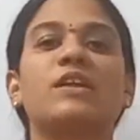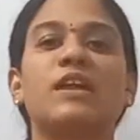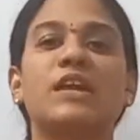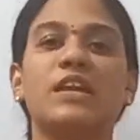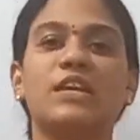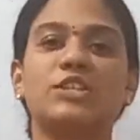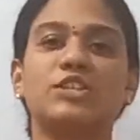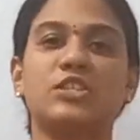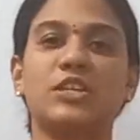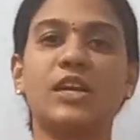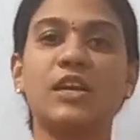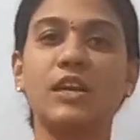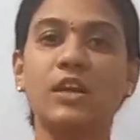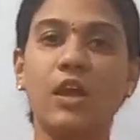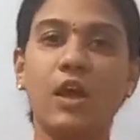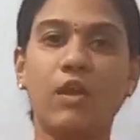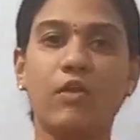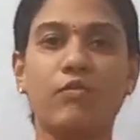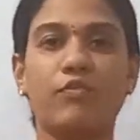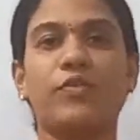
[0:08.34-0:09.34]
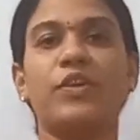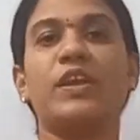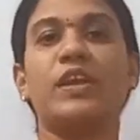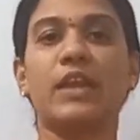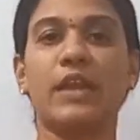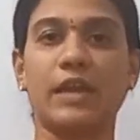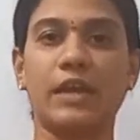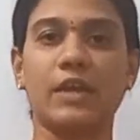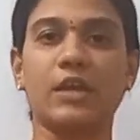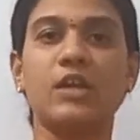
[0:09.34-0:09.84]
religion we
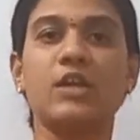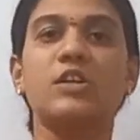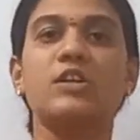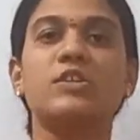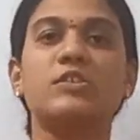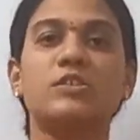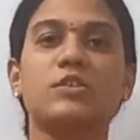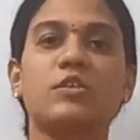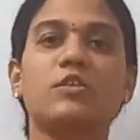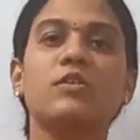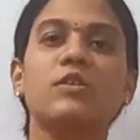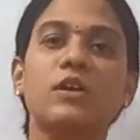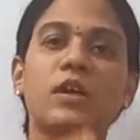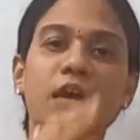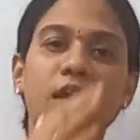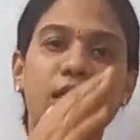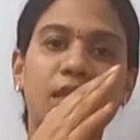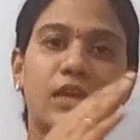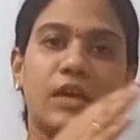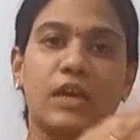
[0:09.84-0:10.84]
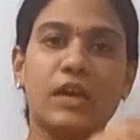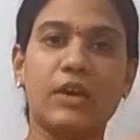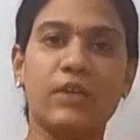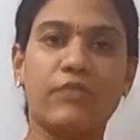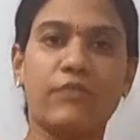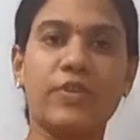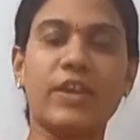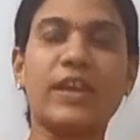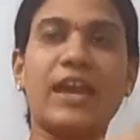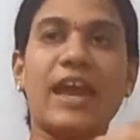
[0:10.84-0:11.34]
need. So
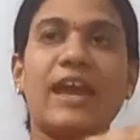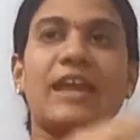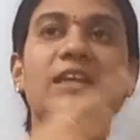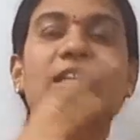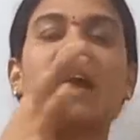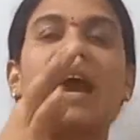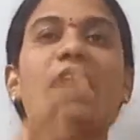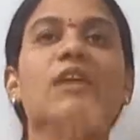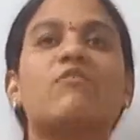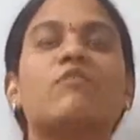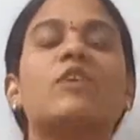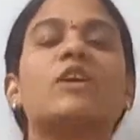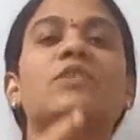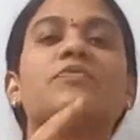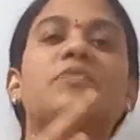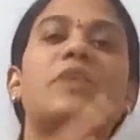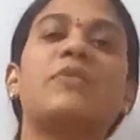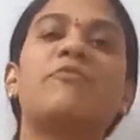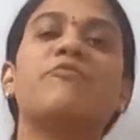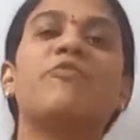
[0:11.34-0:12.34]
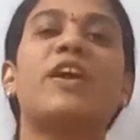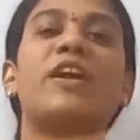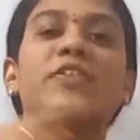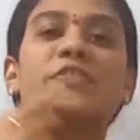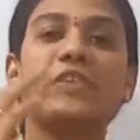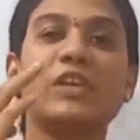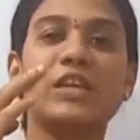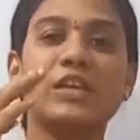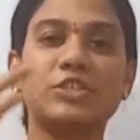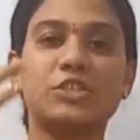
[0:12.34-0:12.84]
we can convert from one
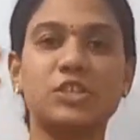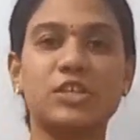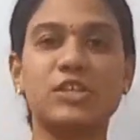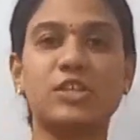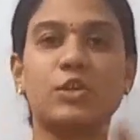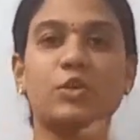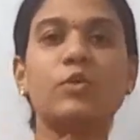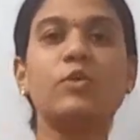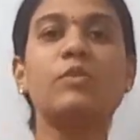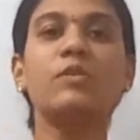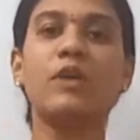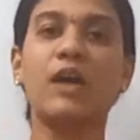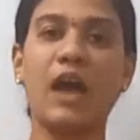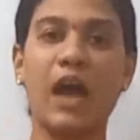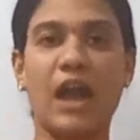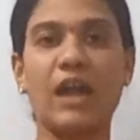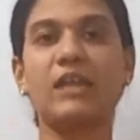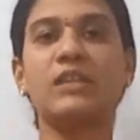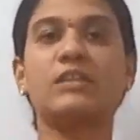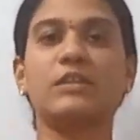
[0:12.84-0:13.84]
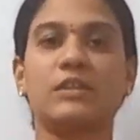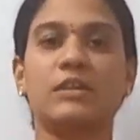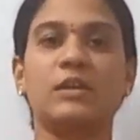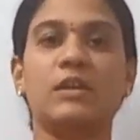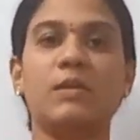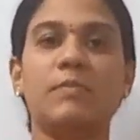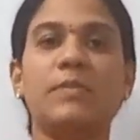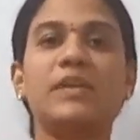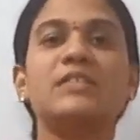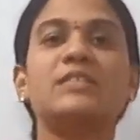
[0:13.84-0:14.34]
religion to another.
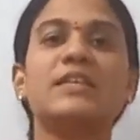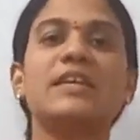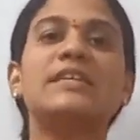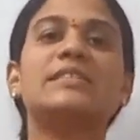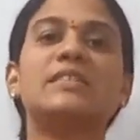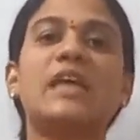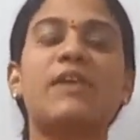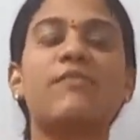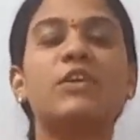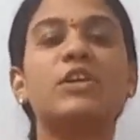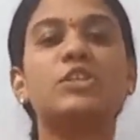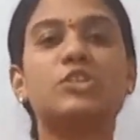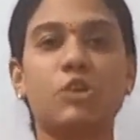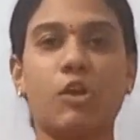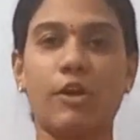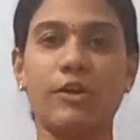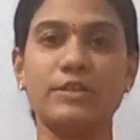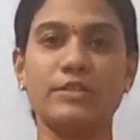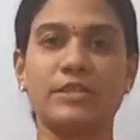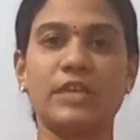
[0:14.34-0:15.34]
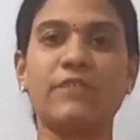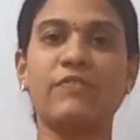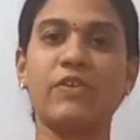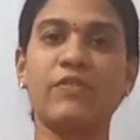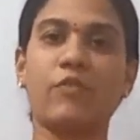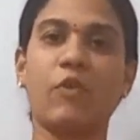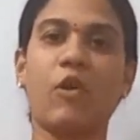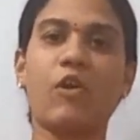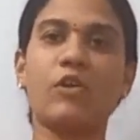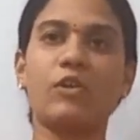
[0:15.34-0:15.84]
Means it's our choice. If
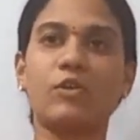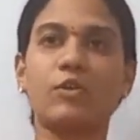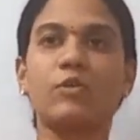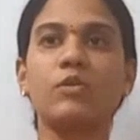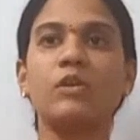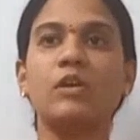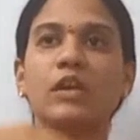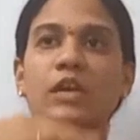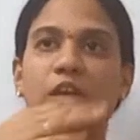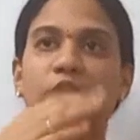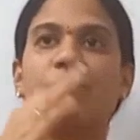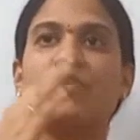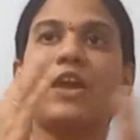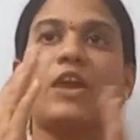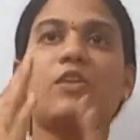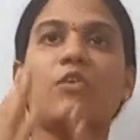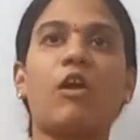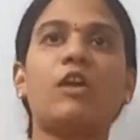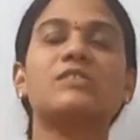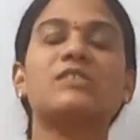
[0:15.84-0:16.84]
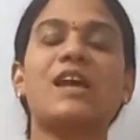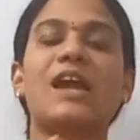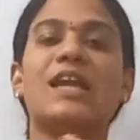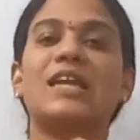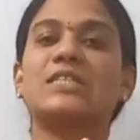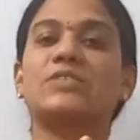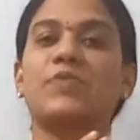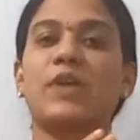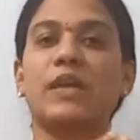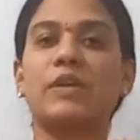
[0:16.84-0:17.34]
we want to, if we are not
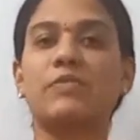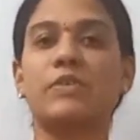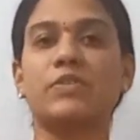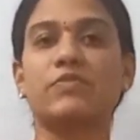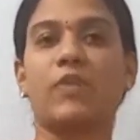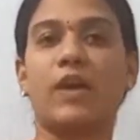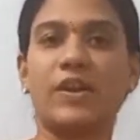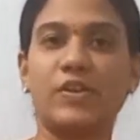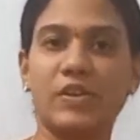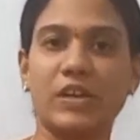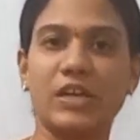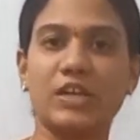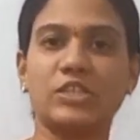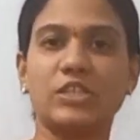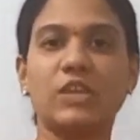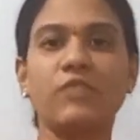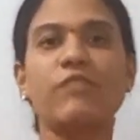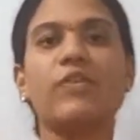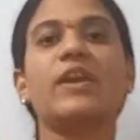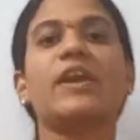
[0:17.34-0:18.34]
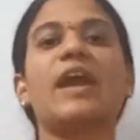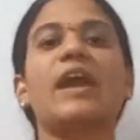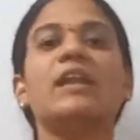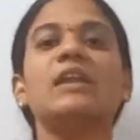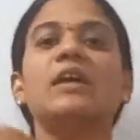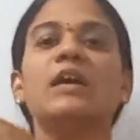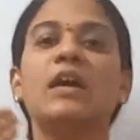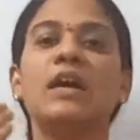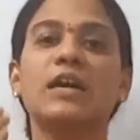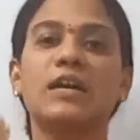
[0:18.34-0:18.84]
satisfied with one religion, we
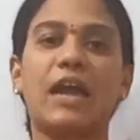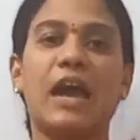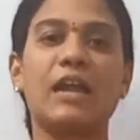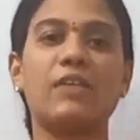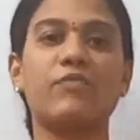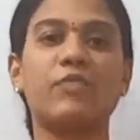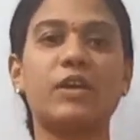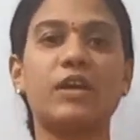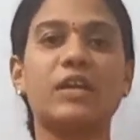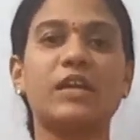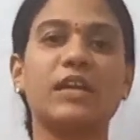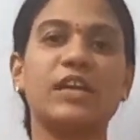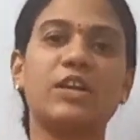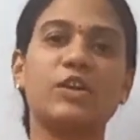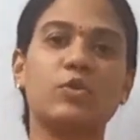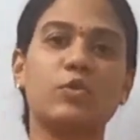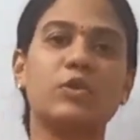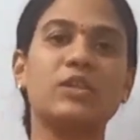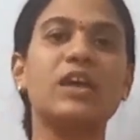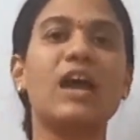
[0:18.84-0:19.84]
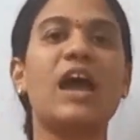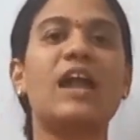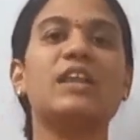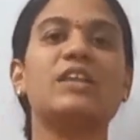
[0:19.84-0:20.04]
can convert into the